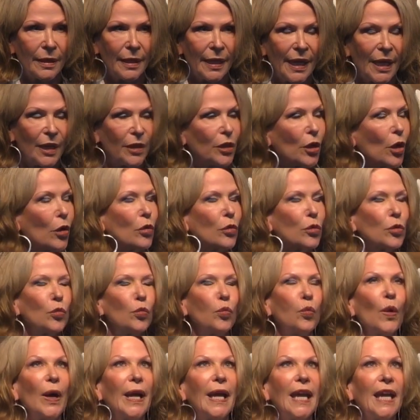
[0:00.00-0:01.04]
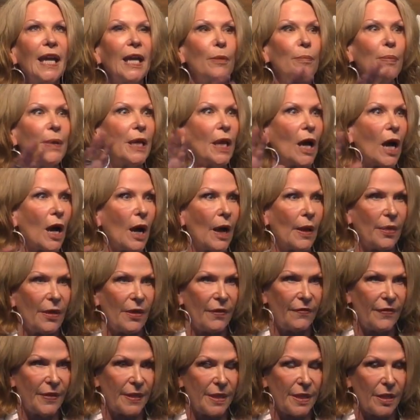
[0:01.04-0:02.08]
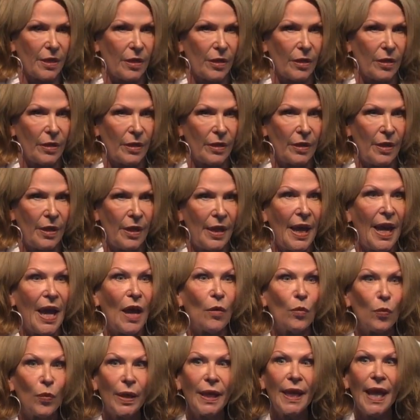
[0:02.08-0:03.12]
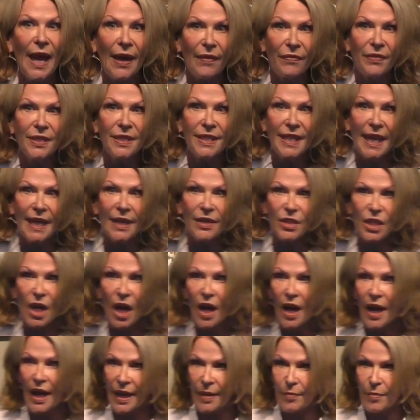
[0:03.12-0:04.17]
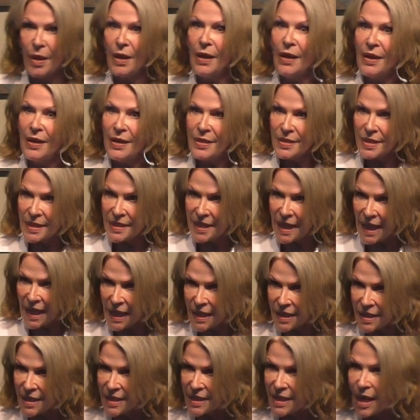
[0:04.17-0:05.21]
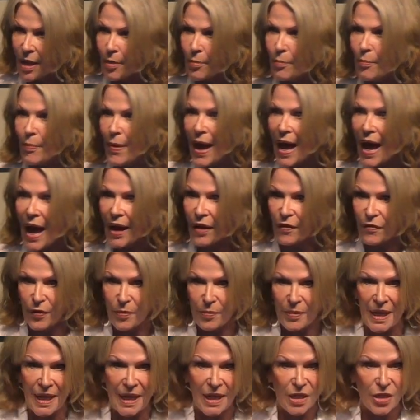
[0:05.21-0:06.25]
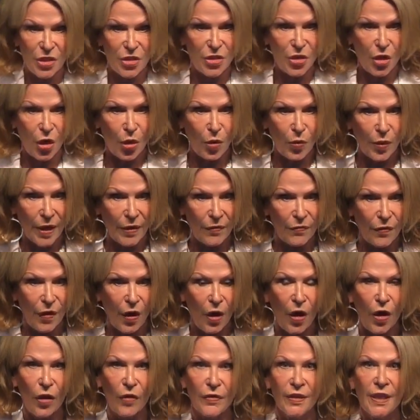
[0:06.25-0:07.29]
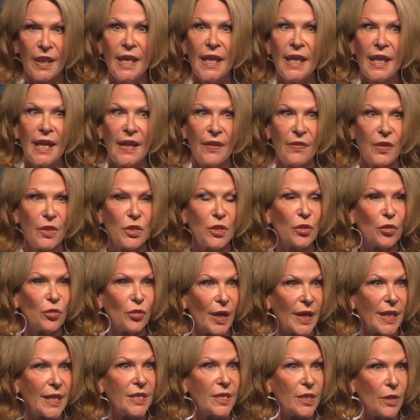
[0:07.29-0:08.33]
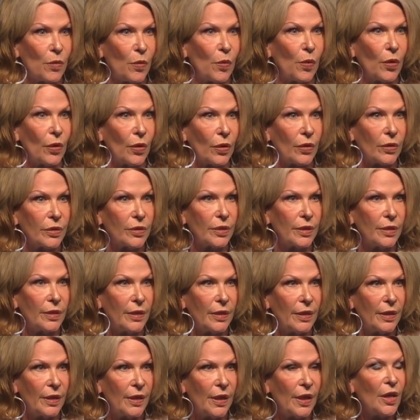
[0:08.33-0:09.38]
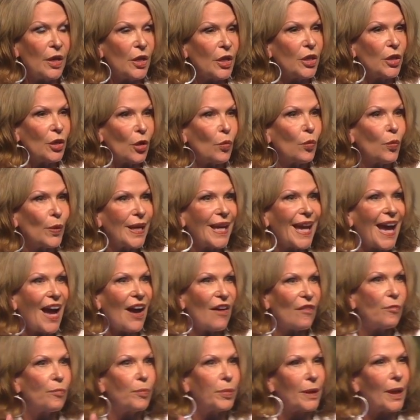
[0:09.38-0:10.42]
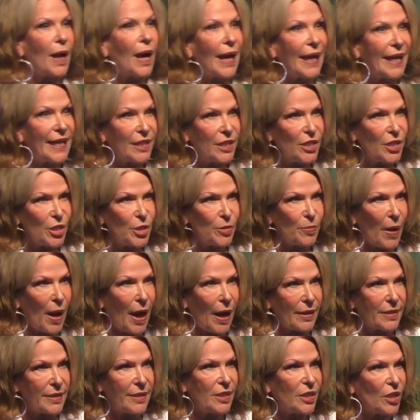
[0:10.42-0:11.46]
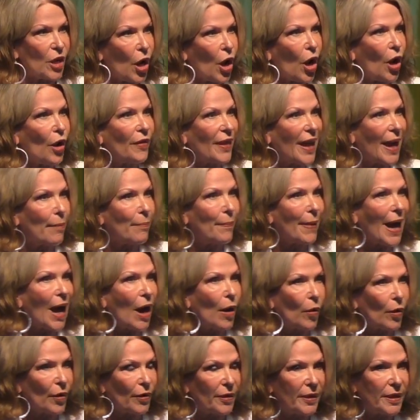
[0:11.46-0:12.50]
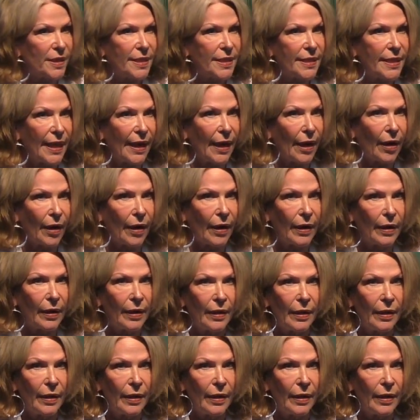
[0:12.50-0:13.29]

It goes way beyond the physical. And we have to take time to take a step back from getting so involved in this crazy world. You know, we have blind spots to all that power that's there.